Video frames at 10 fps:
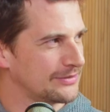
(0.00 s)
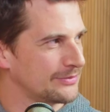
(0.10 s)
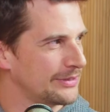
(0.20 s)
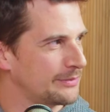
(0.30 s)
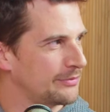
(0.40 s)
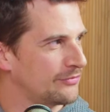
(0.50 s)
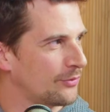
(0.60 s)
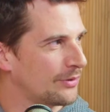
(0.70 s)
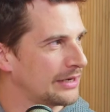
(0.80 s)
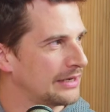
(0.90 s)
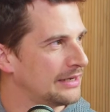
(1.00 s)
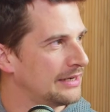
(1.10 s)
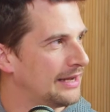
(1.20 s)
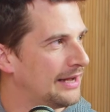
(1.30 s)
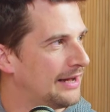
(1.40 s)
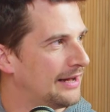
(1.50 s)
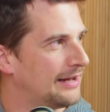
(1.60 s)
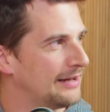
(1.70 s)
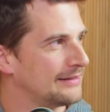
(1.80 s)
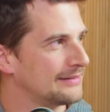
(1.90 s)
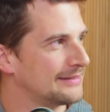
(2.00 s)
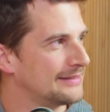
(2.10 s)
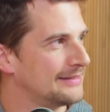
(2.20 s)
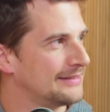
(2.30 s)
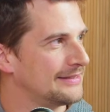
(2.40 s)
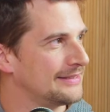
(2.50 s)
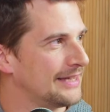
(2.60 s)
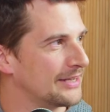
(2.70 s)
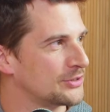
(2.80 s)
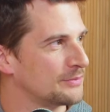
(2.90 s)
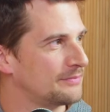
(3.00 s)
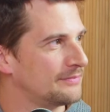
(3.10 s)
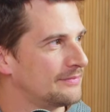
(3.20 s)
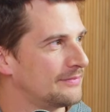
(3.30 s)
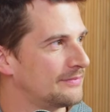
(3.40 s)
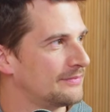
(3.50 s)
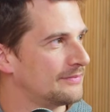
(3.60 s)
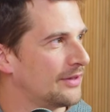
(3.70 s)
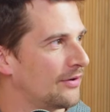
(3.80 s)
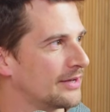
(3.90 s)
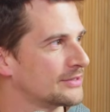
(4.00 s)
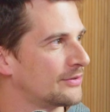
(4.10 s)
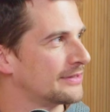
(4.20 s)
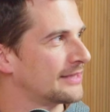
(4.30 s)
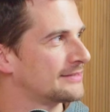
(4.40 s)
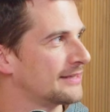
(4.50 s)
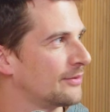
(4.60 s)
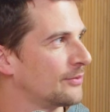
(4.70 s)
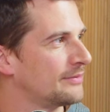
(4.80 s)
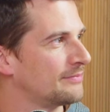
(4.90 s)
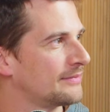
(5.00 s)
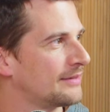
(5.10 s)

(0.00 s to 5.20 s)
or the week before uh, yeah should no, uh, sorry, side. that's the other one. No,